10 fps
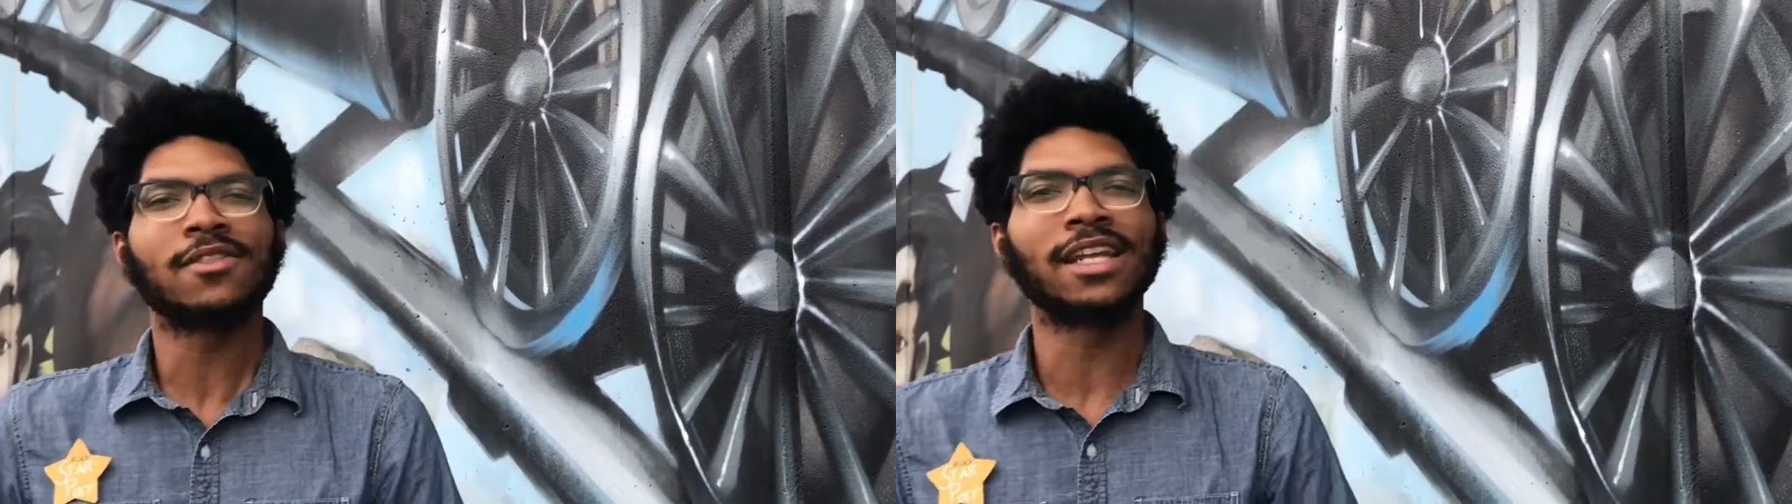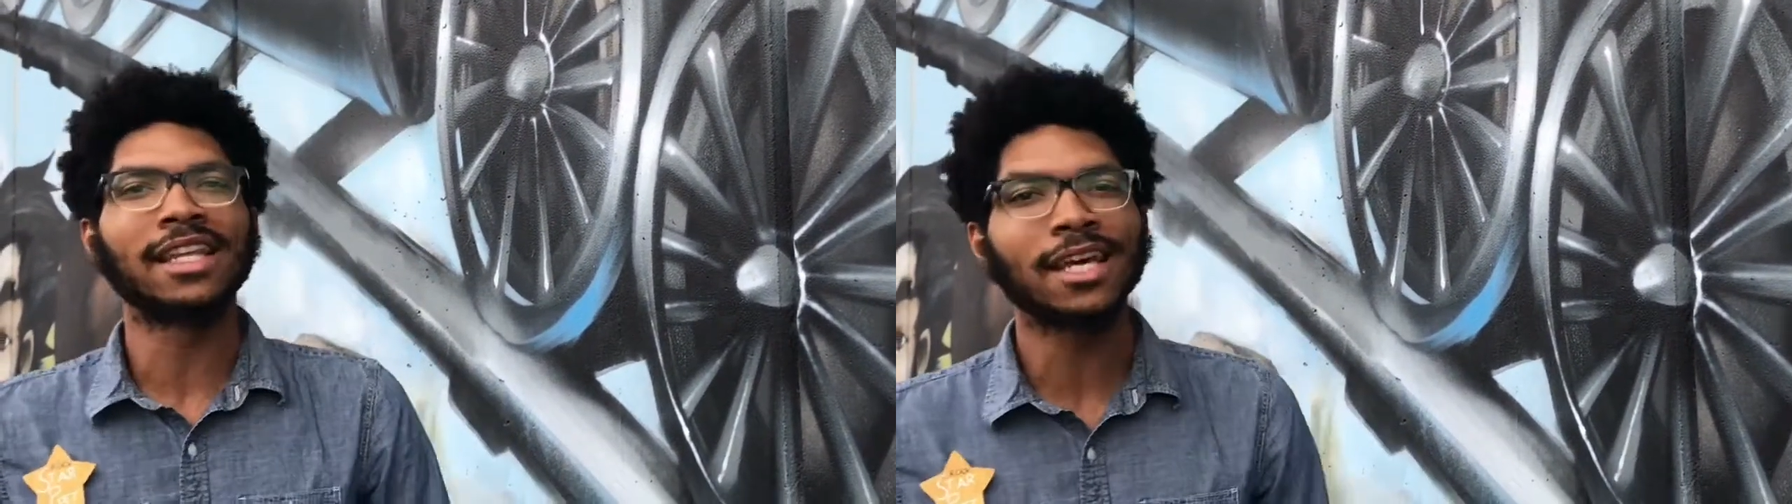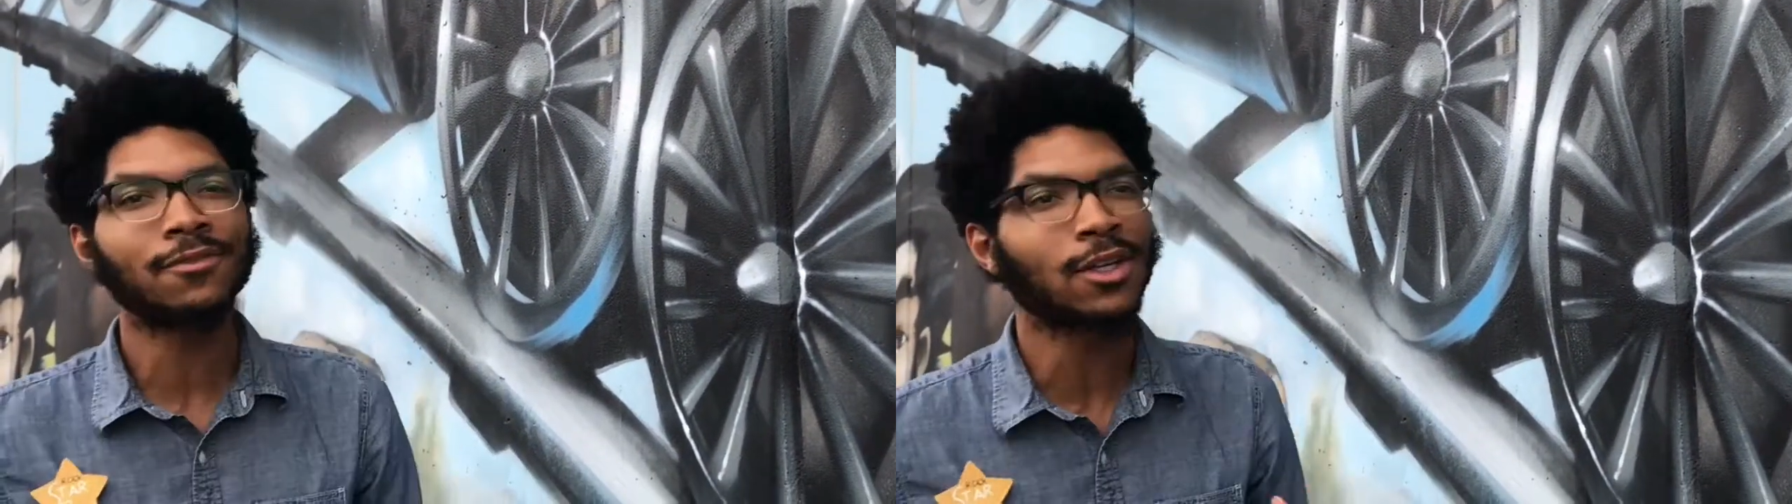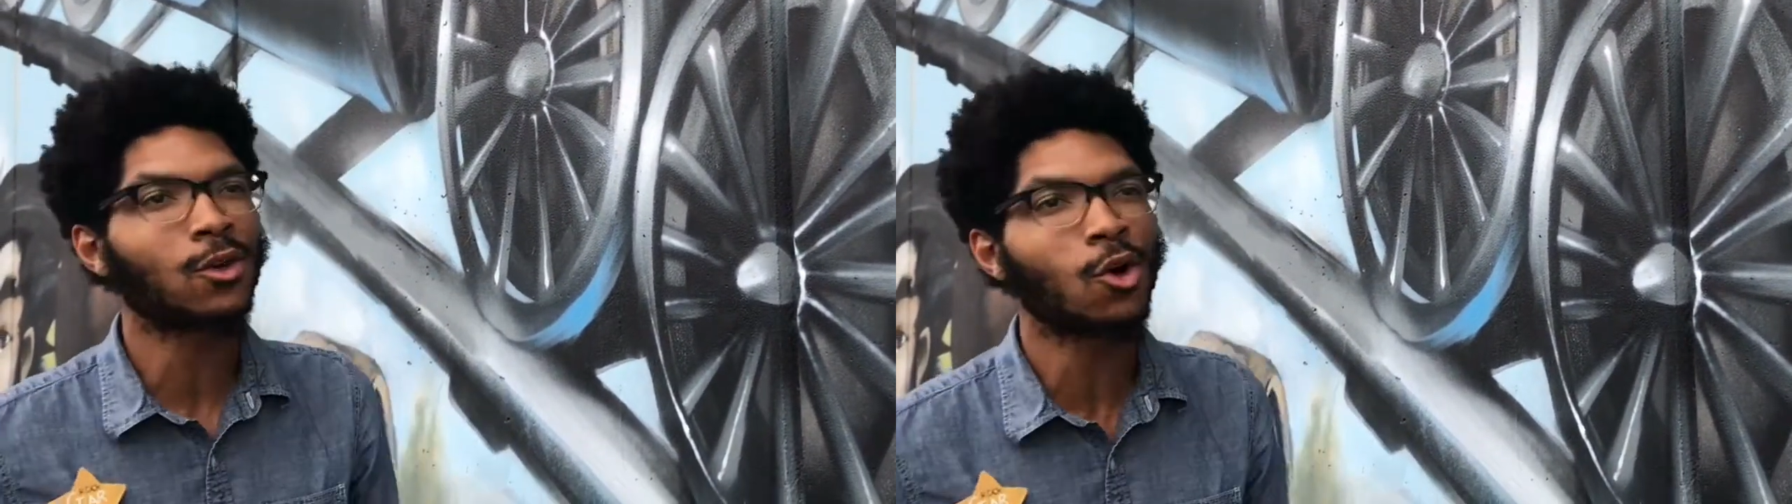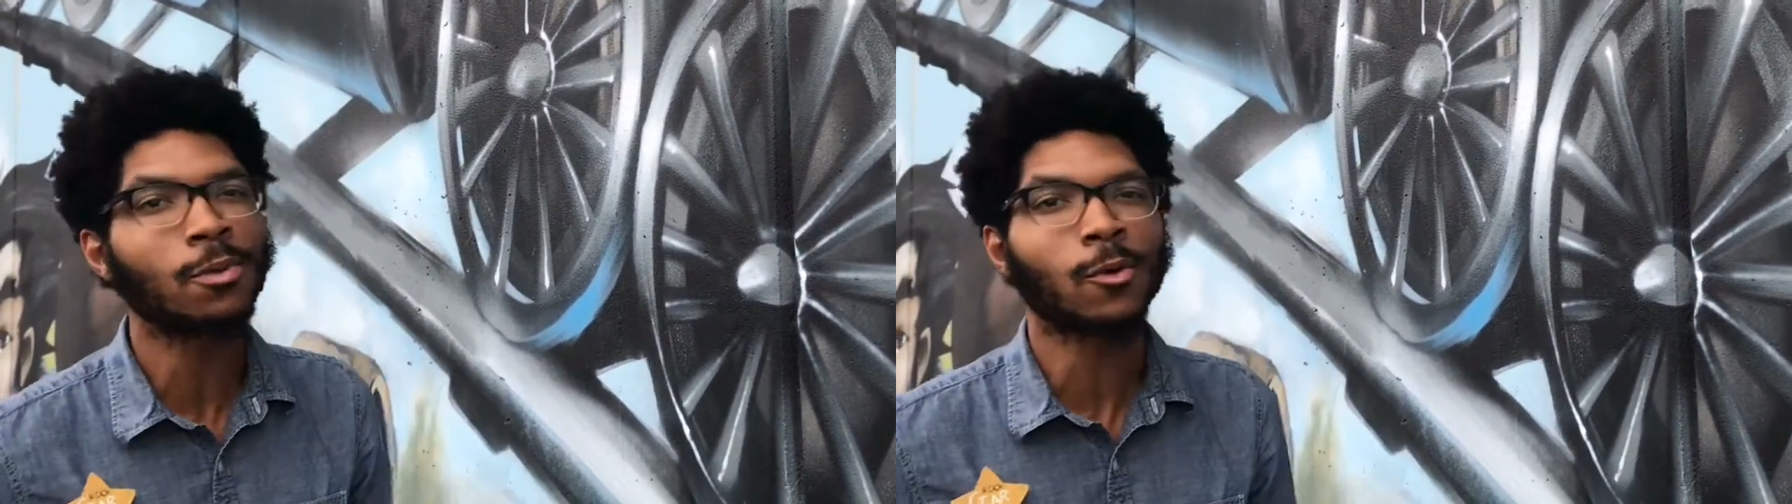then Lyft and
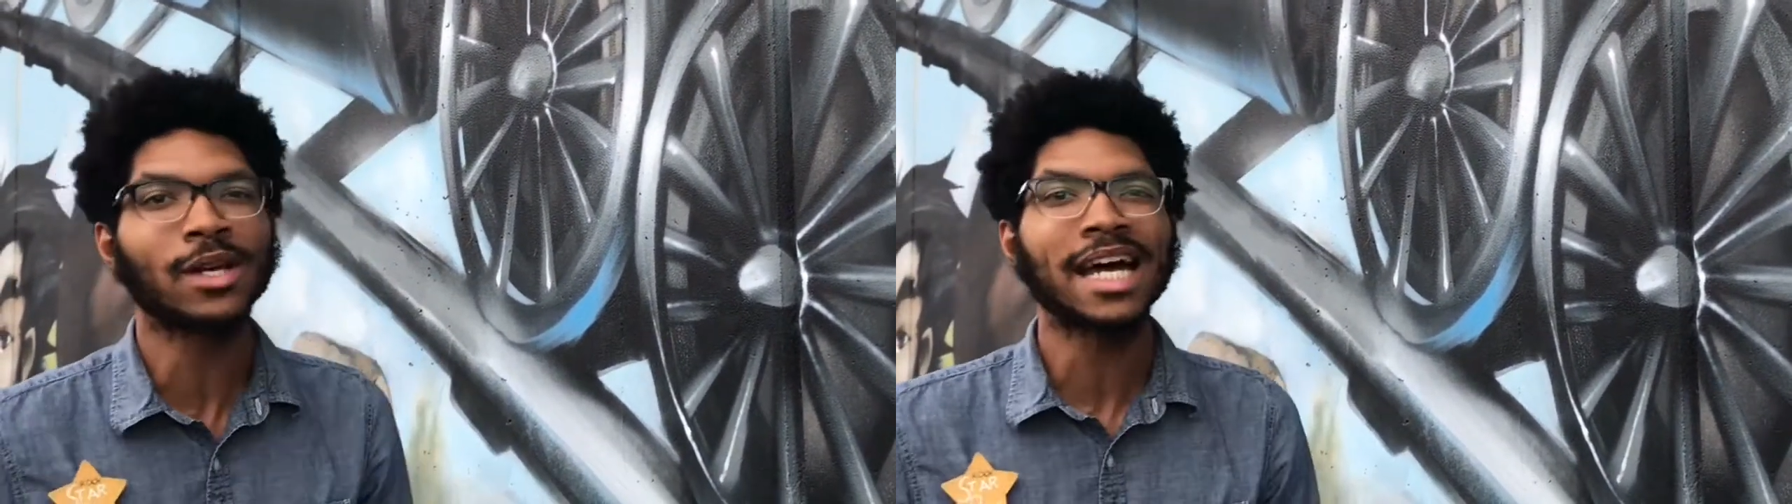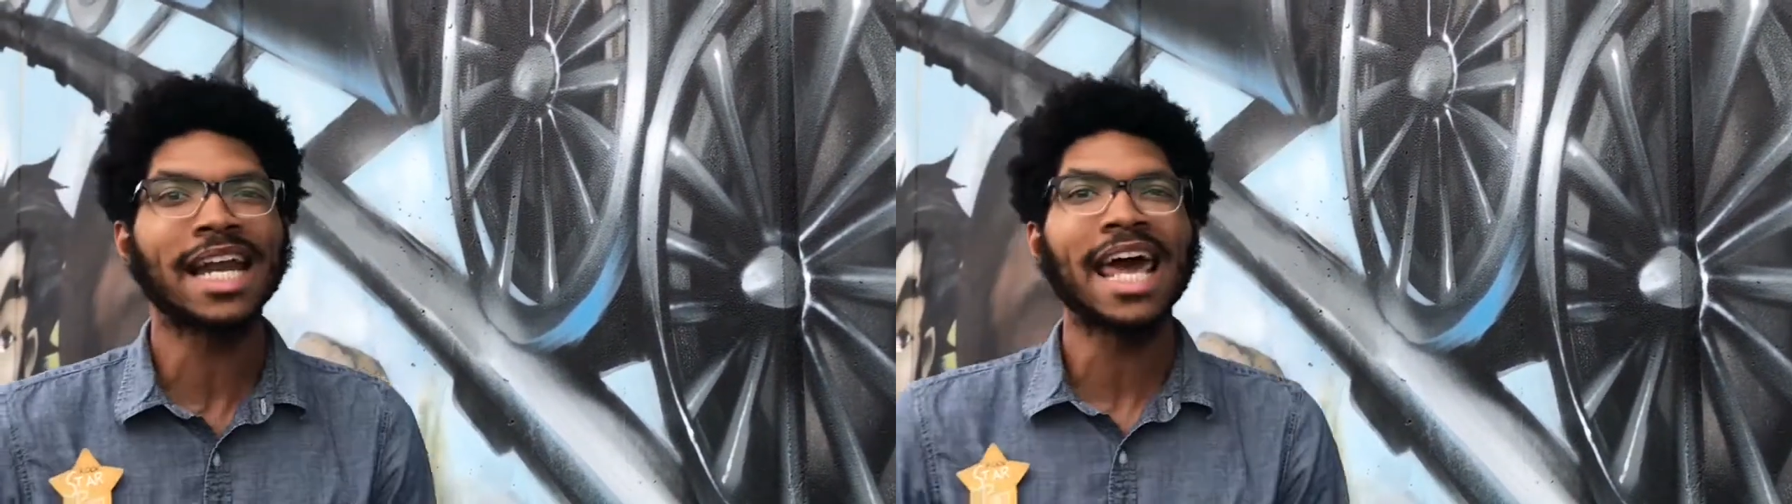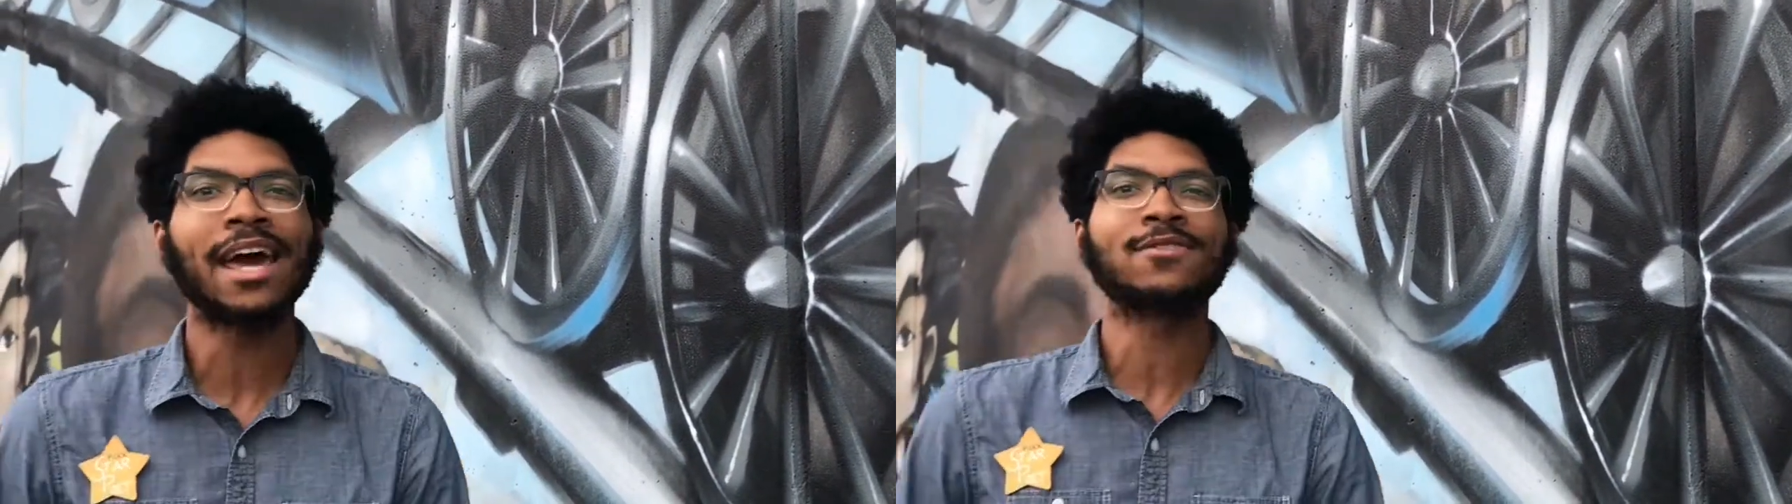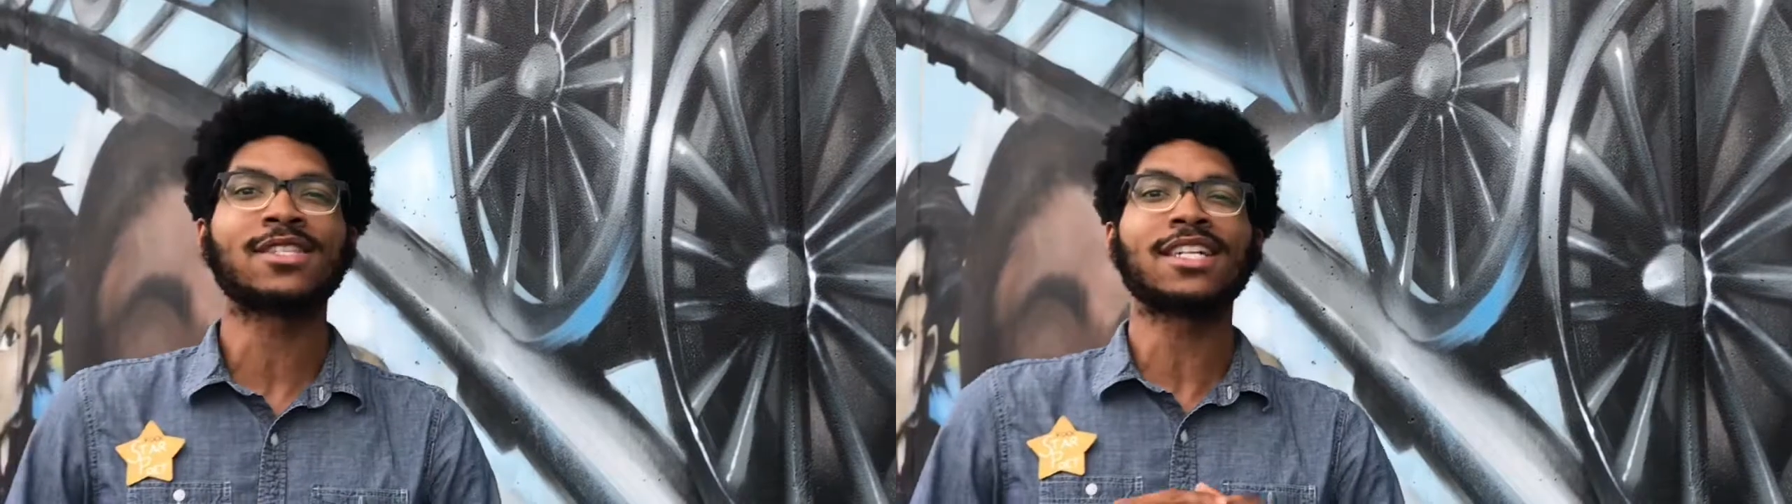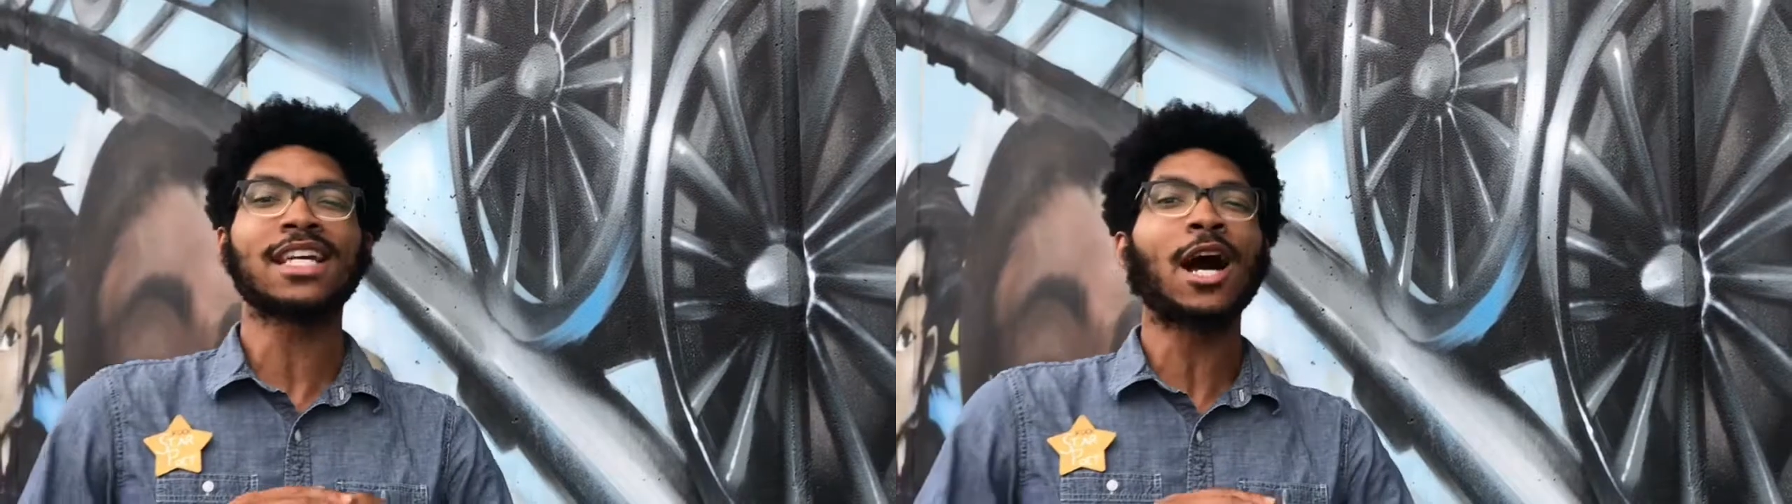Uber would not have such